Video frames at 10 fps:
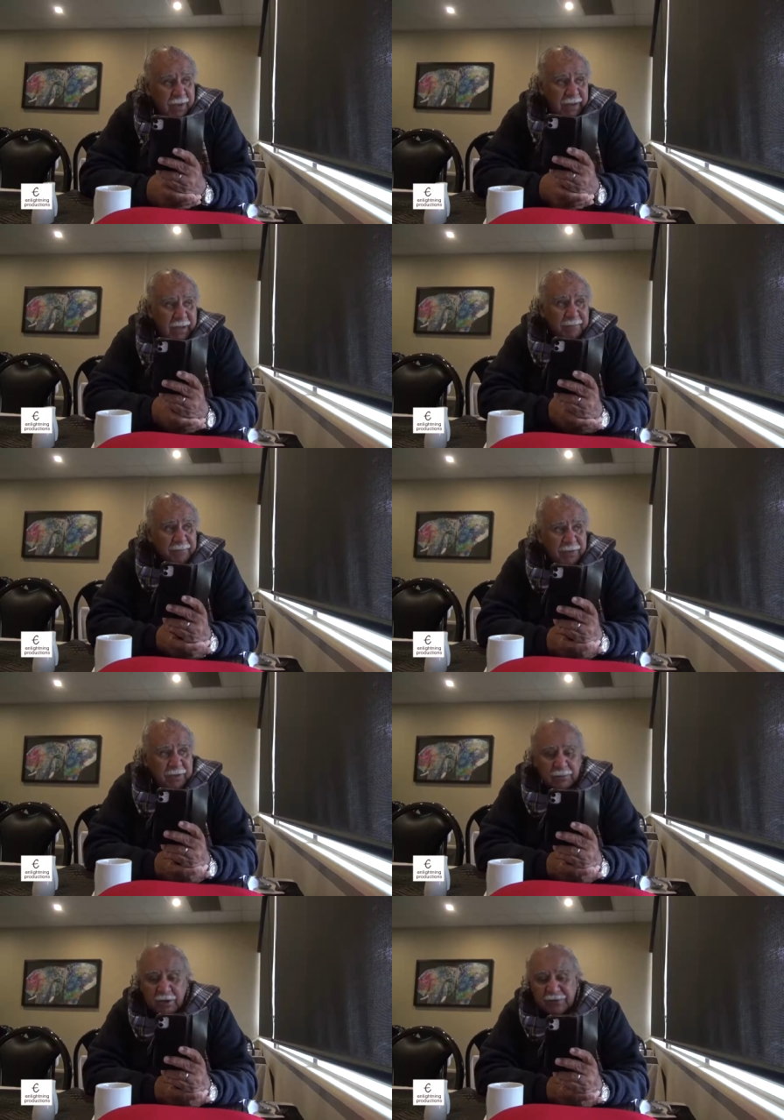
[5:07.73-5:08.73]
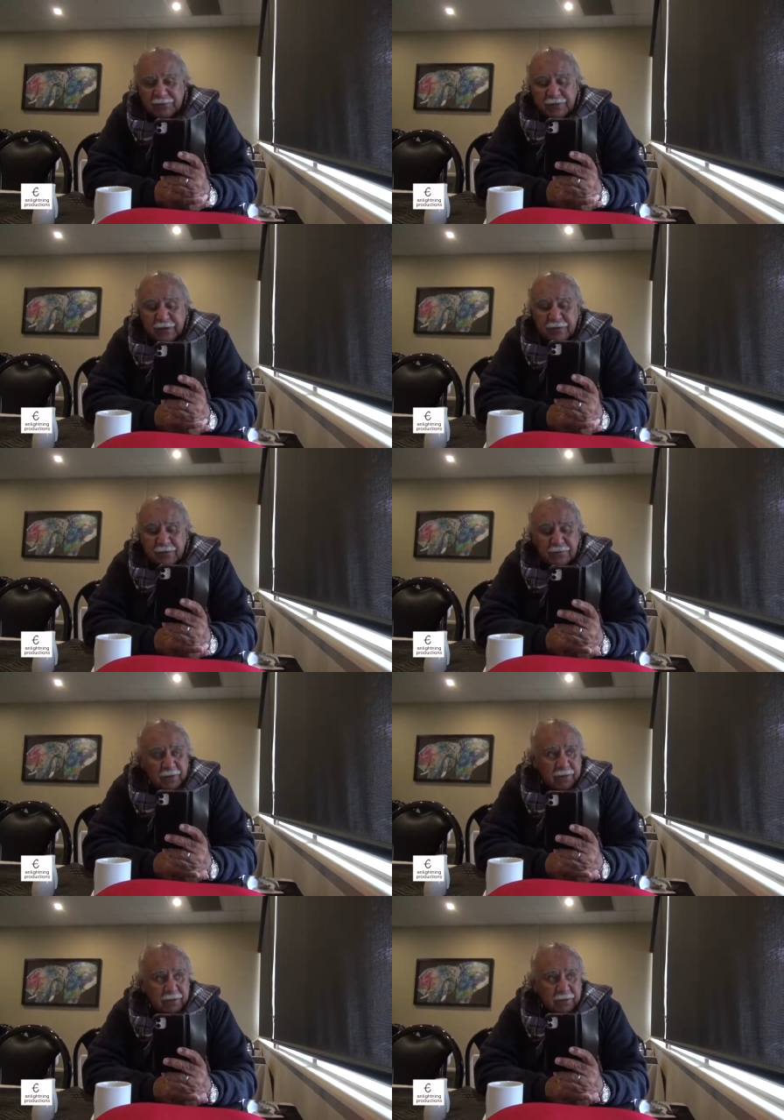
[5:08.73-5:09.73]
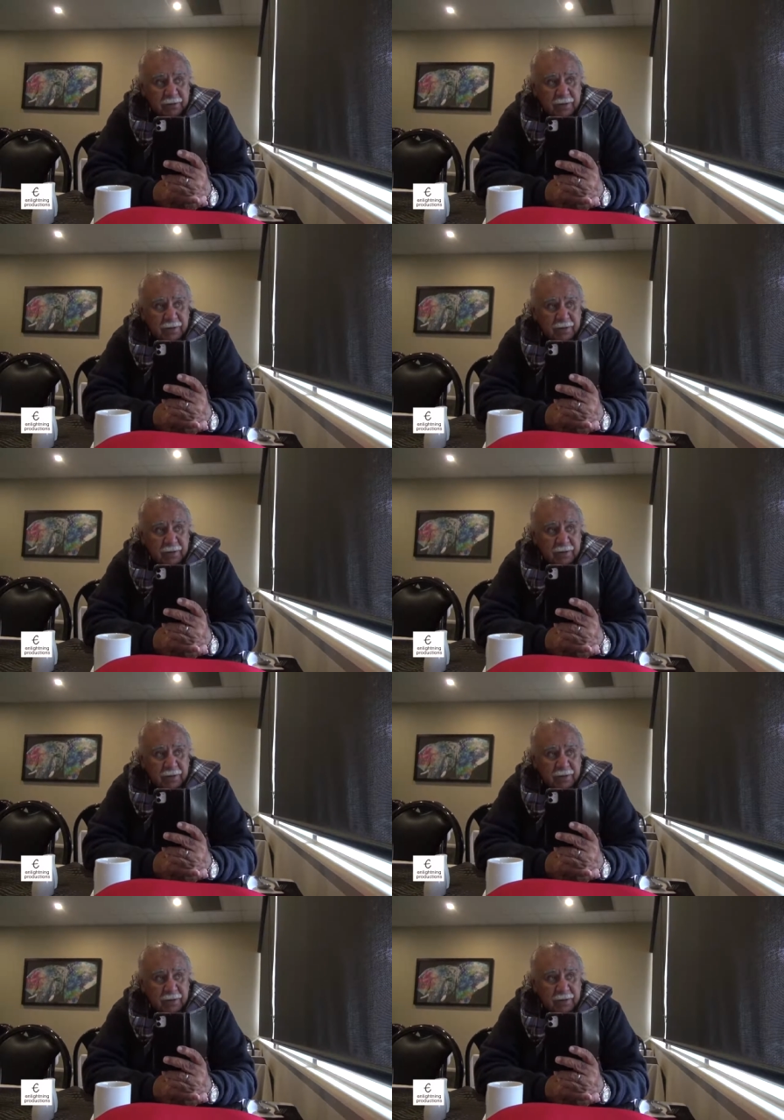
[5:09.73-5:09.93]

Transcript: um, in my studies, I,